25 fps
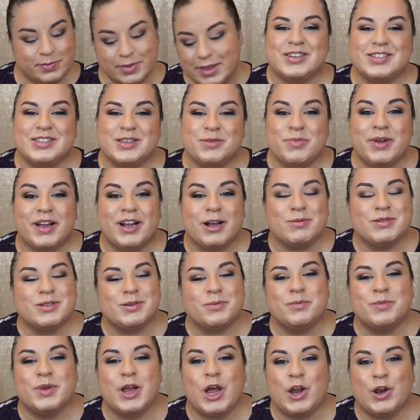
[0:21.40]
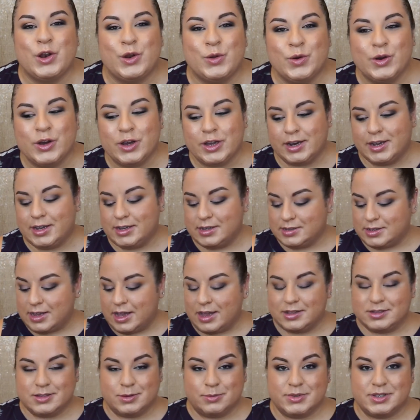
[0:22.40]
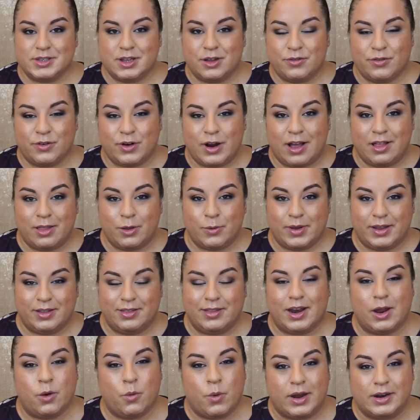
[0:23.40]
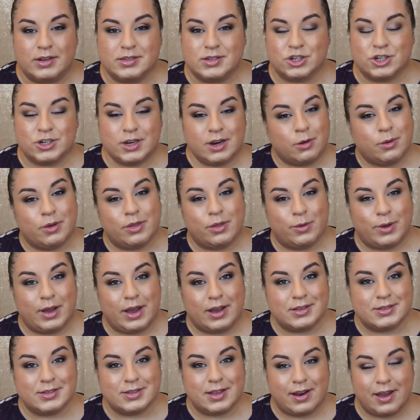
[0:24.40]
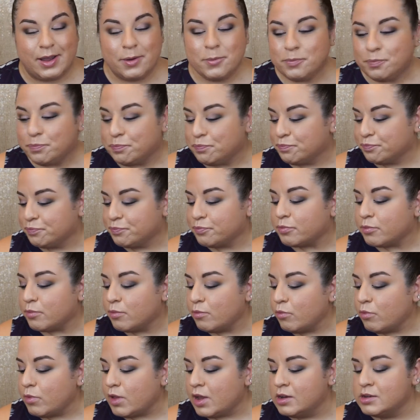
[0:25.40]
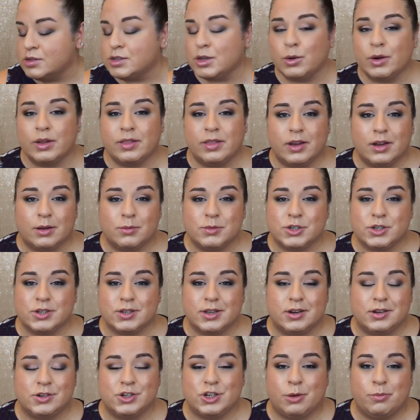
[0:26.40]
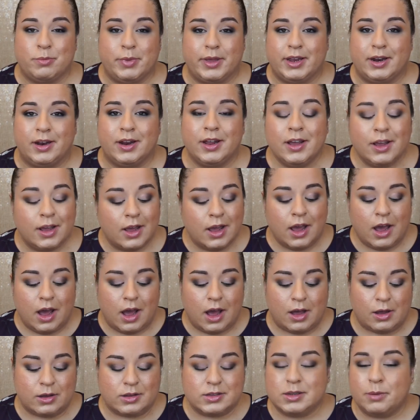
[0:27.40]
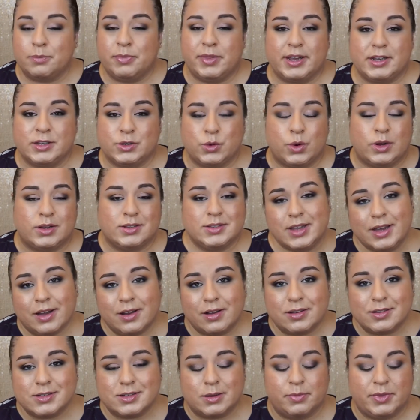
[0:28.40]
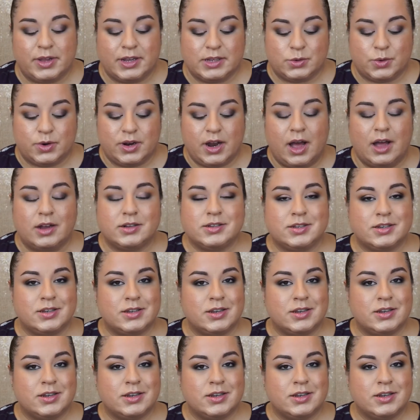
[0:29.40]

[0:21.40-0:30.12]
I did pick up some new goodies and some stuff for Halloween that I wanted to share with you guys today. So I think I'm just going to jump in. Some things were on sale, some things were not.